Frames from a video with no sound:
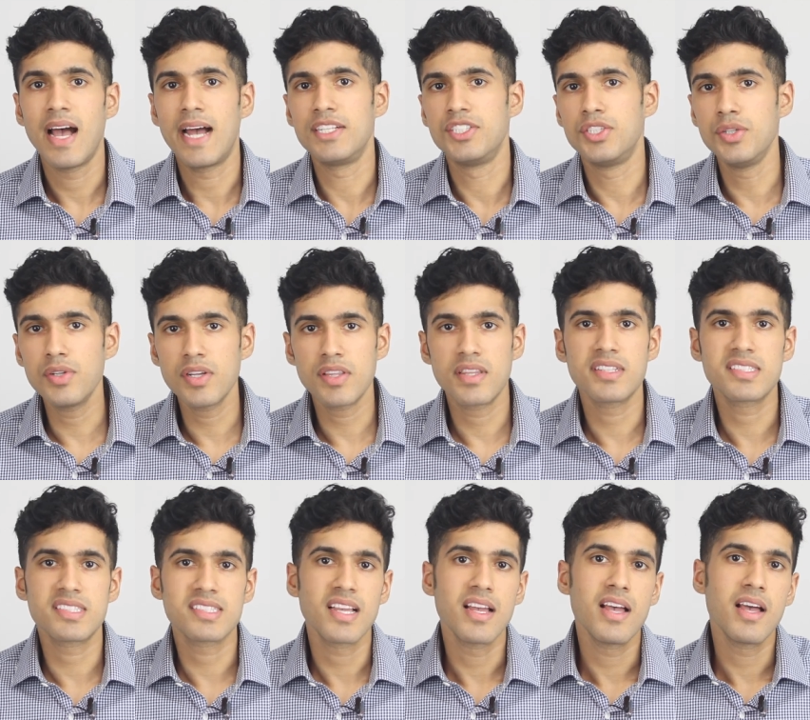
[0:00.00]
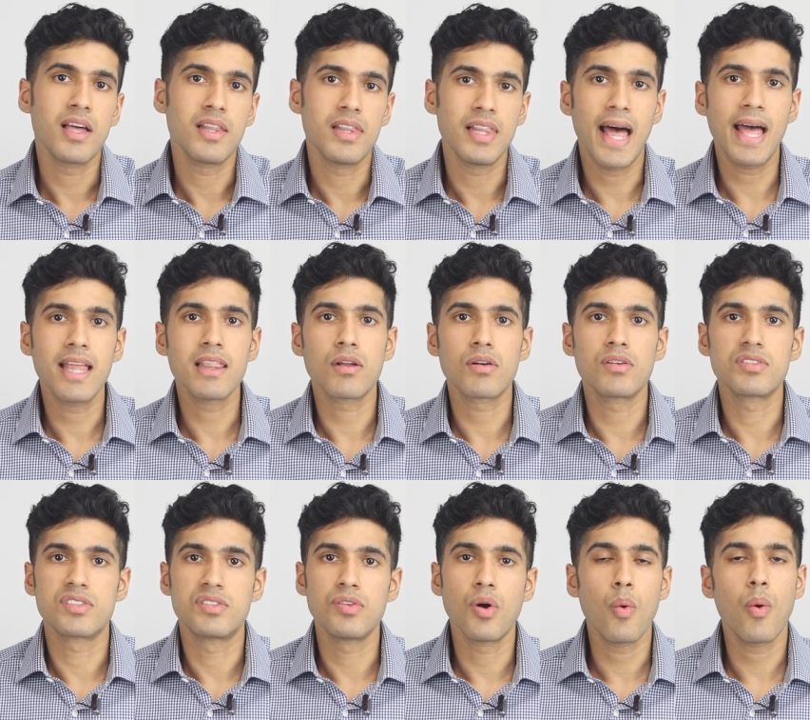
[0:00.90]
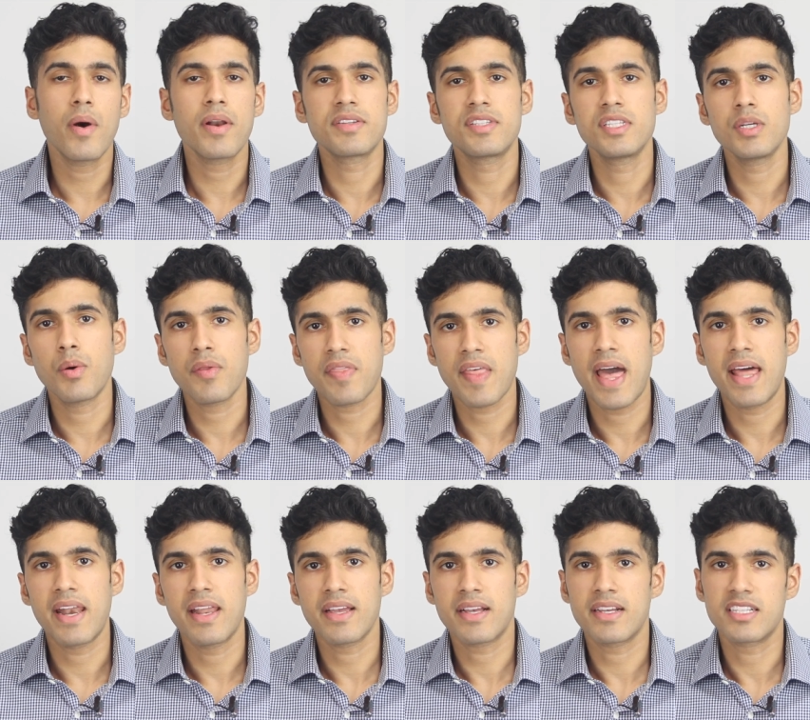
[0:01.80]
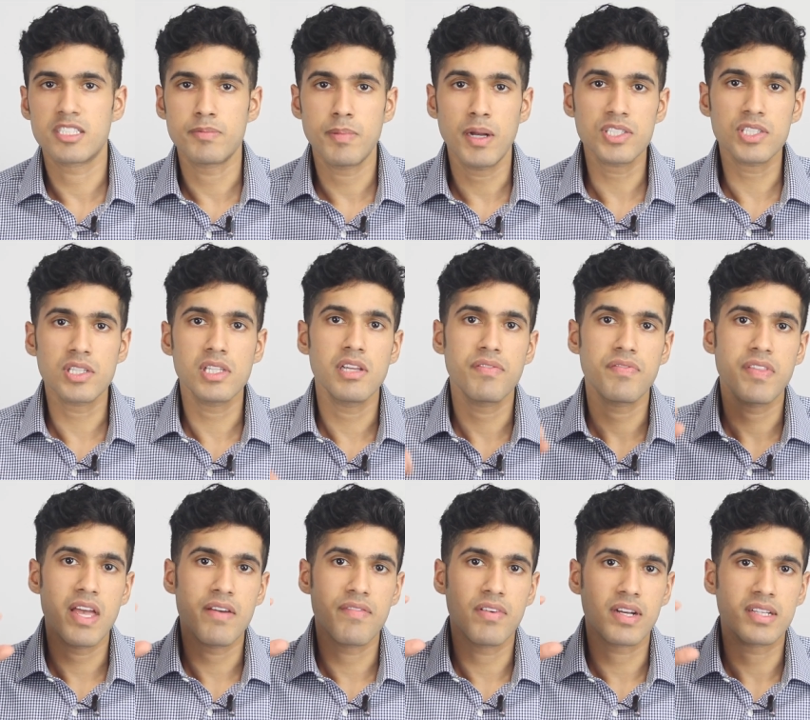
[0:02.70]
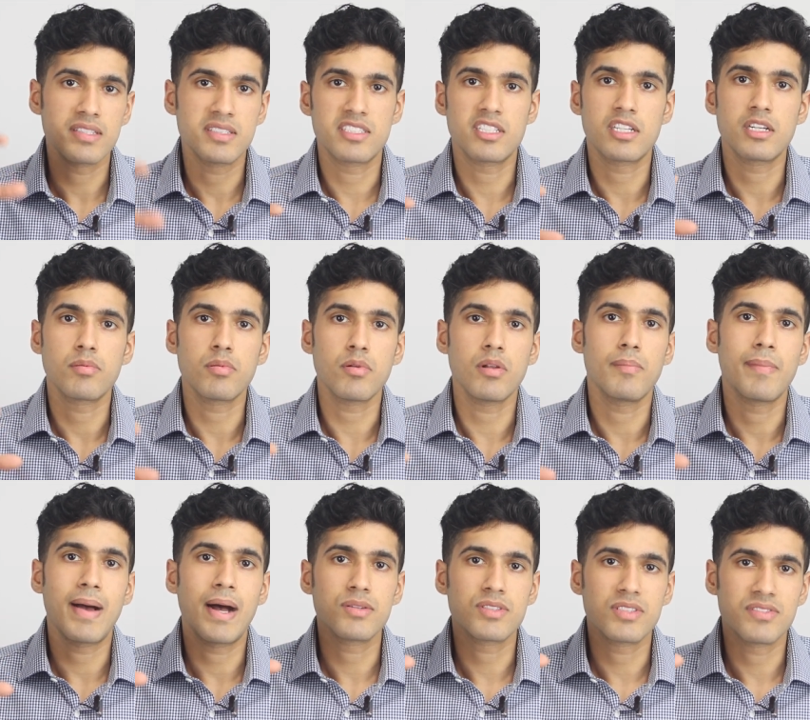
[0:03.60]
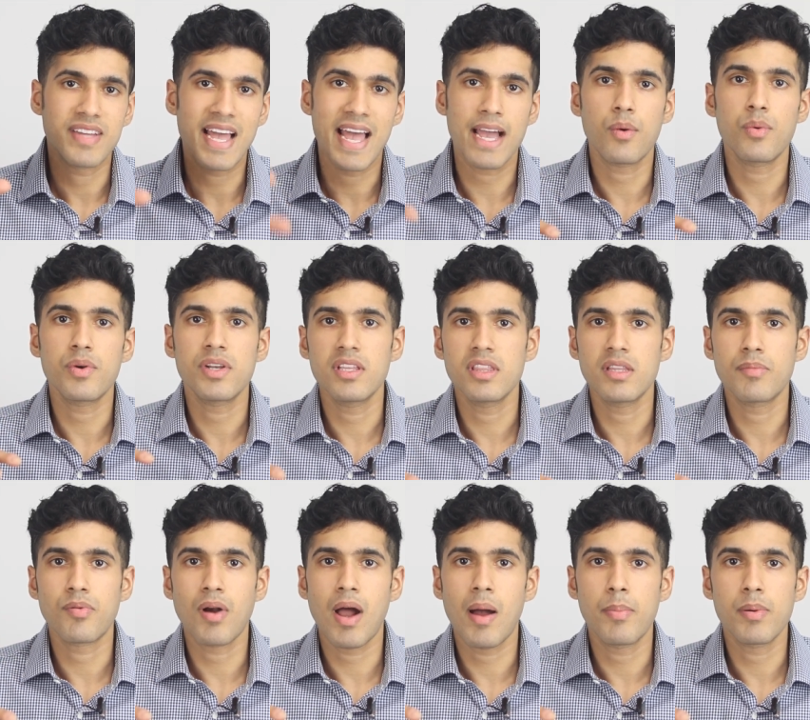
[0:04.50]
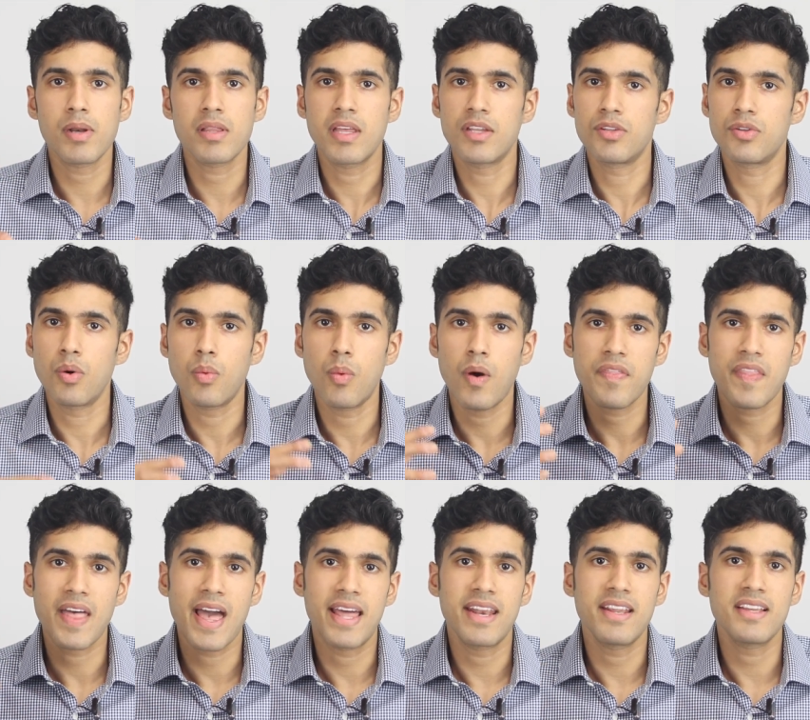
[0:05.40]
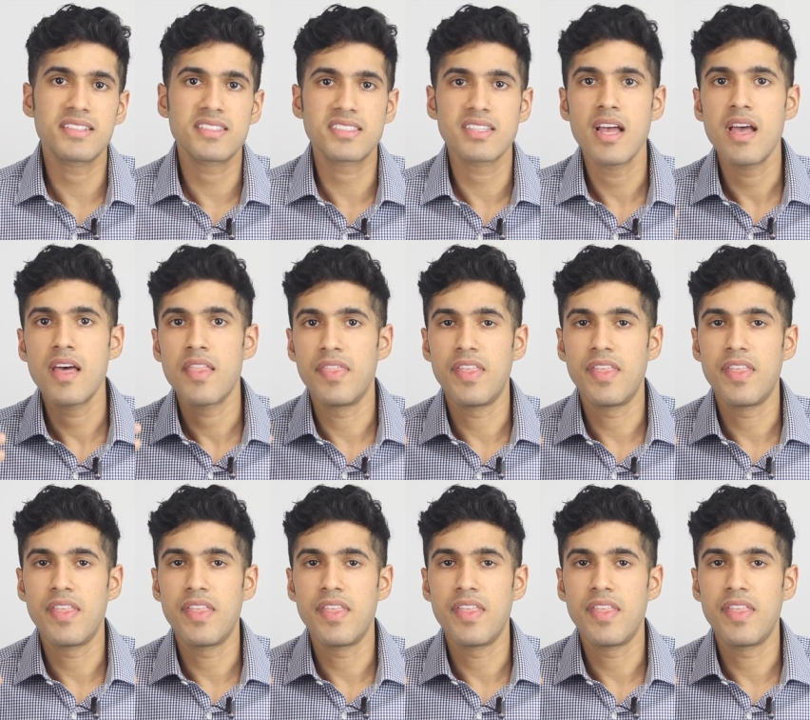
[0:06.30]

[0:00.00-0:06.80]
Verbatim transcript: And due to this, landlords don't want to deal with the headache, especially if they have a considerable amount of equity in the property and they don't want the headaches.